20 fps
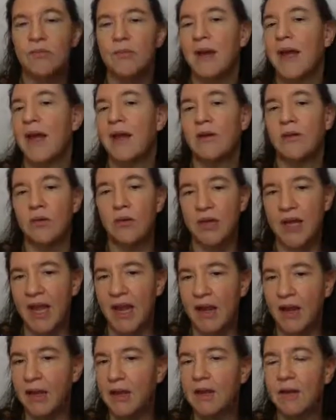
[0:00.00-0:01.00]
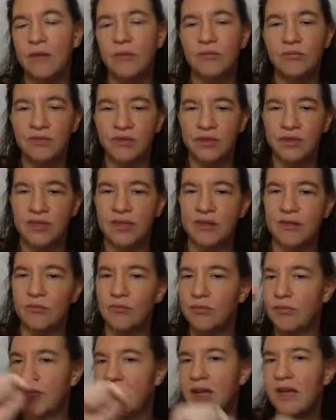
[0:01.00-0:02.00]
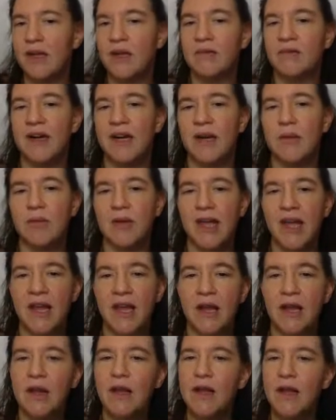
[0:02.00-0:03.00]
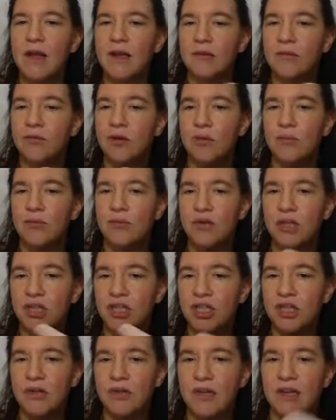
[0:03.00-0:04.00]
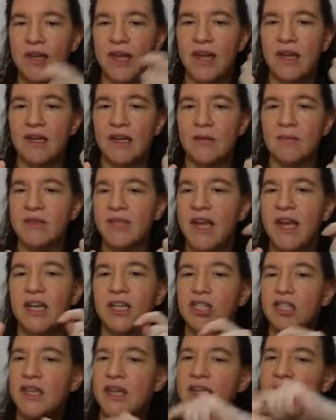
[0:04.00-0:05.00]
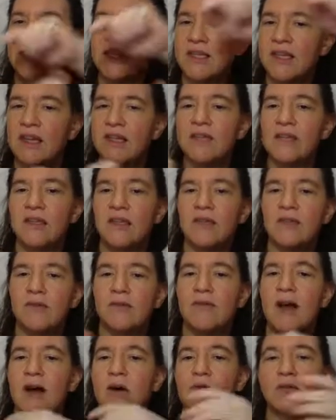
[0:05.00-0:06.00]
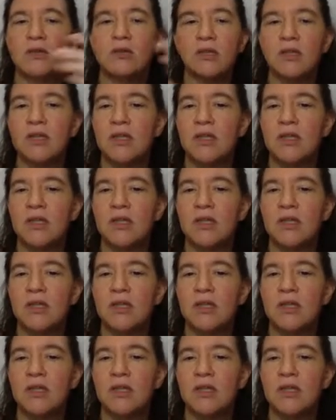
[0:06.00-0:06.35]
And okay, taking a random k, computing g to the k times h, that sends us around